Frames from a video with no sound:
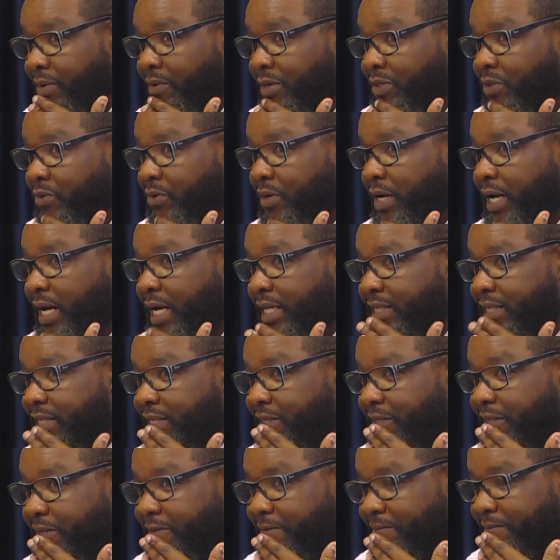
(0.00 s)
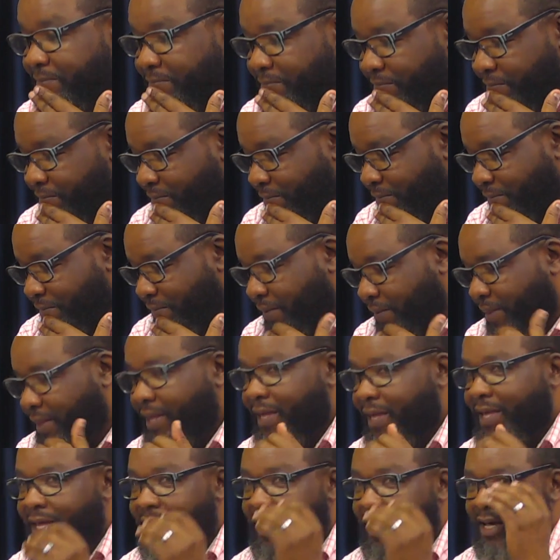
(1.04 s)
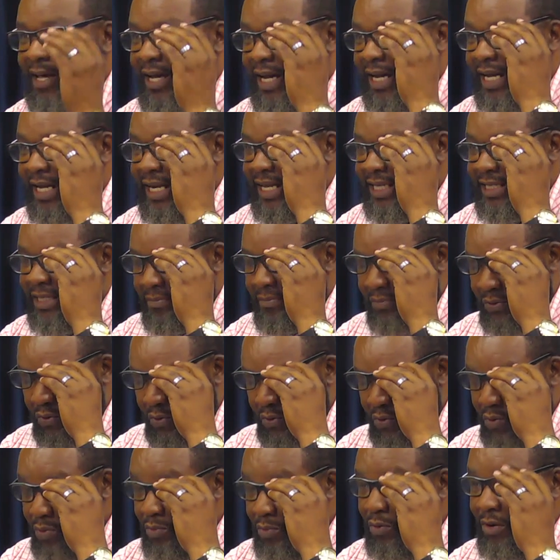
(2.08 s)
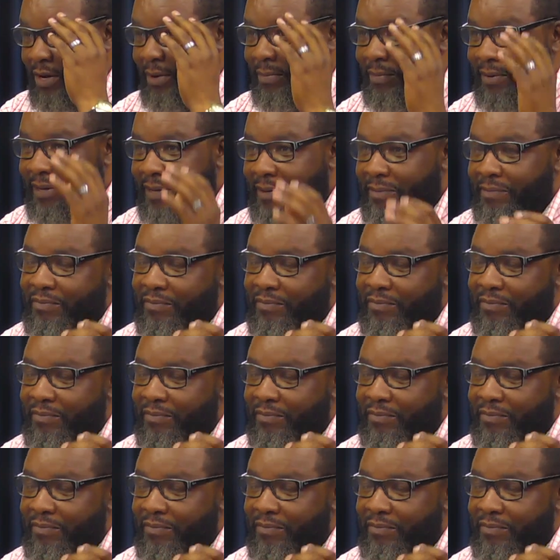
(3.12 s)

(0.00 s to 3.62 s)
wachungaji. Akina James Okumu hapa.